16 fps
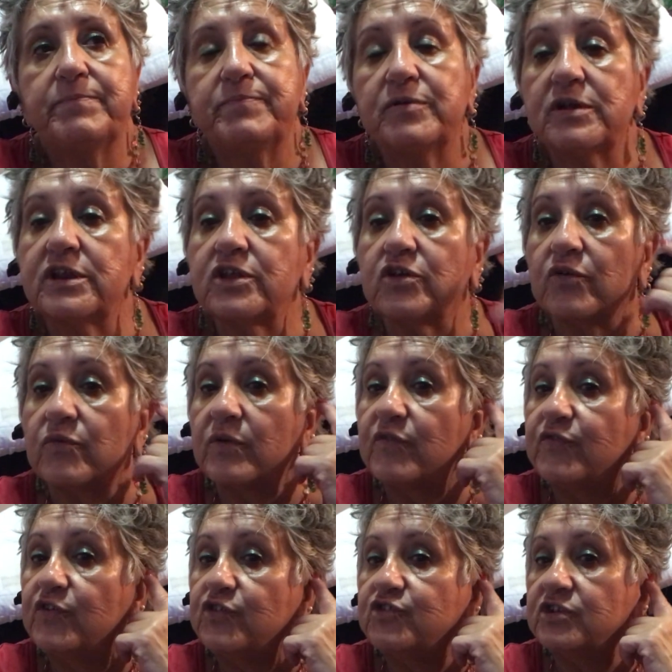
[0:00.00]
political
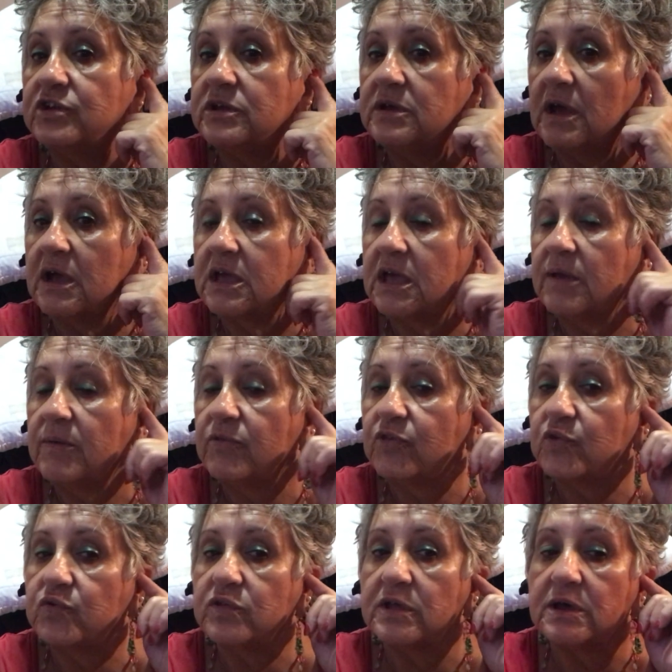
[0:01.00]
refugee. I came
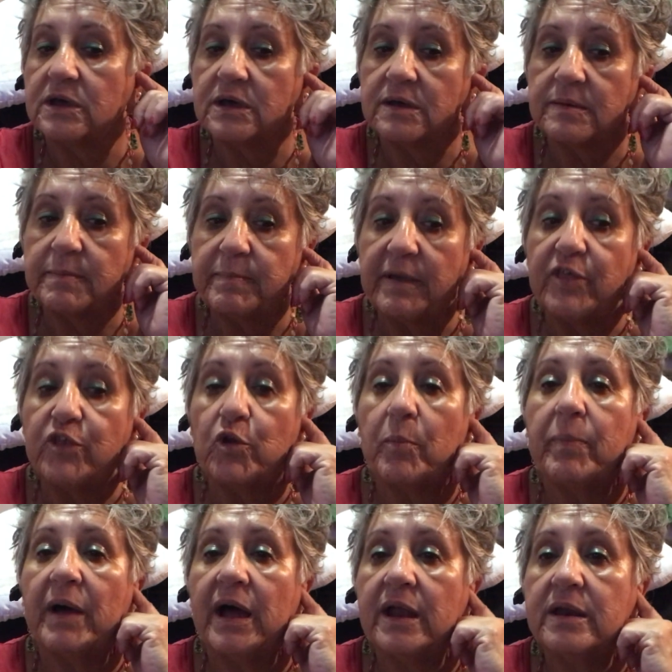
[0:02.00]
through the Pedro
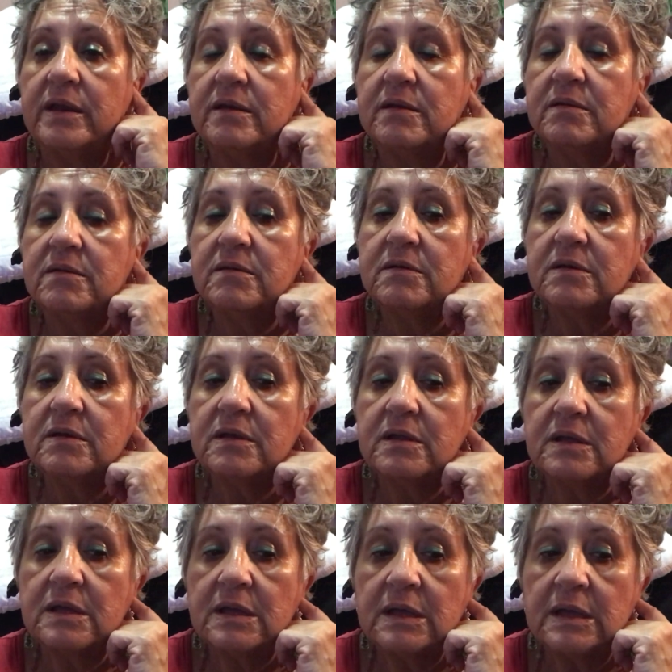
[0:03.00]
Pan
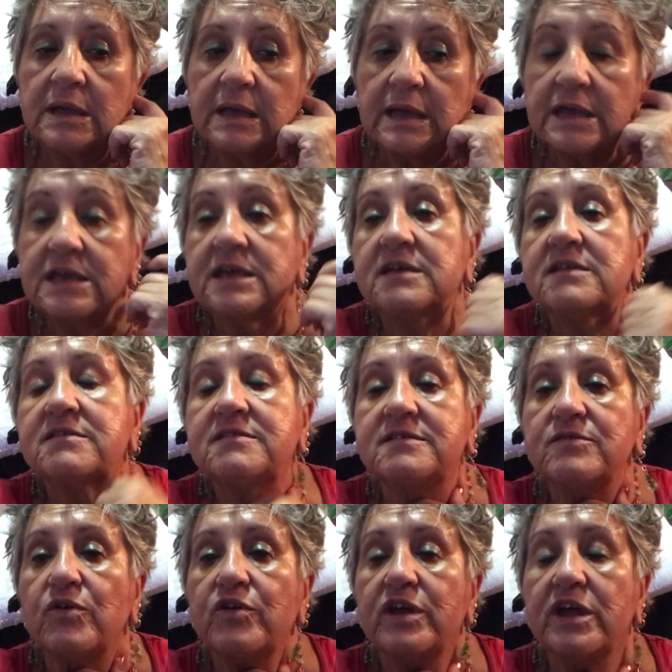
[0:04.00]

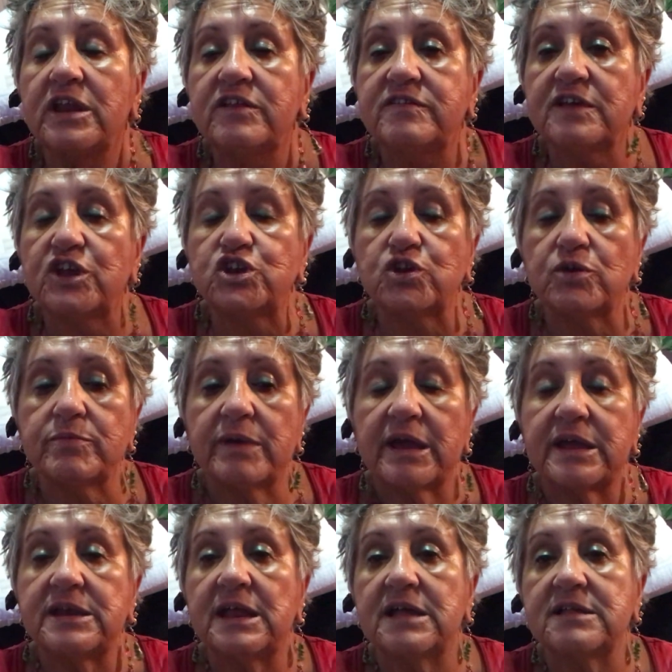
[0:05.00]
Kids organization
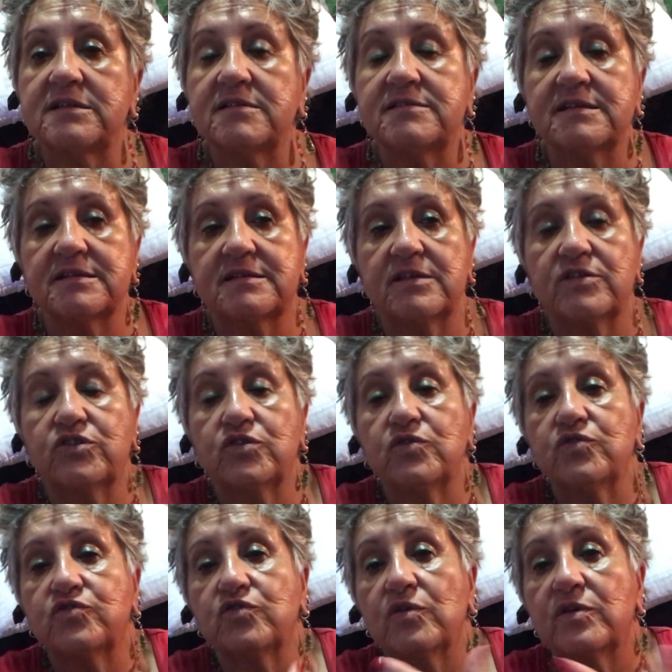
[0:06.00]
back in
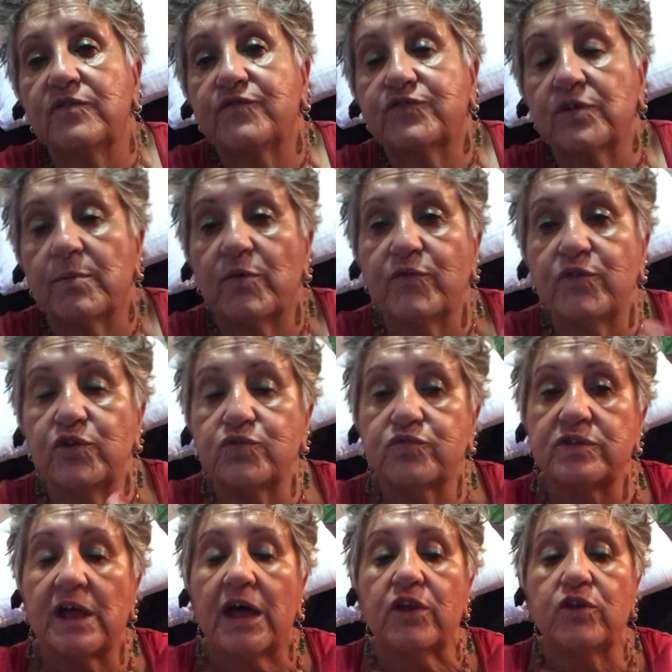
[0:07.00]
1962. So if some of you
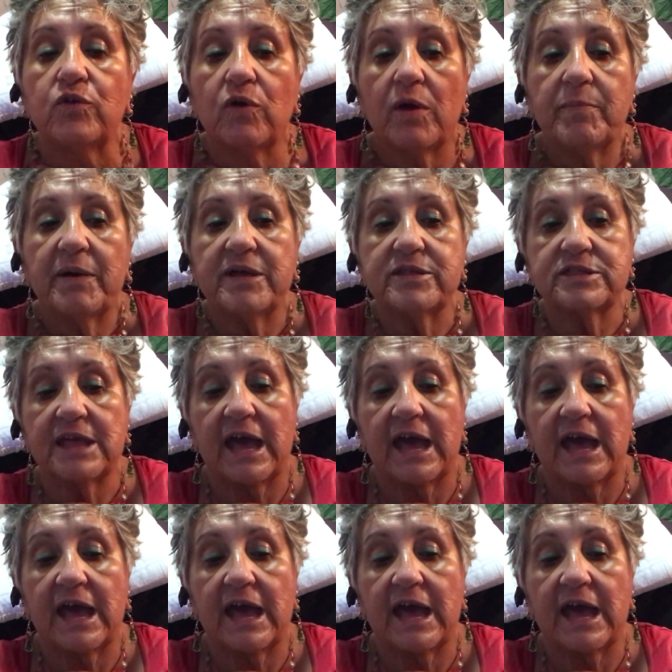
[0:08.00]
do not know about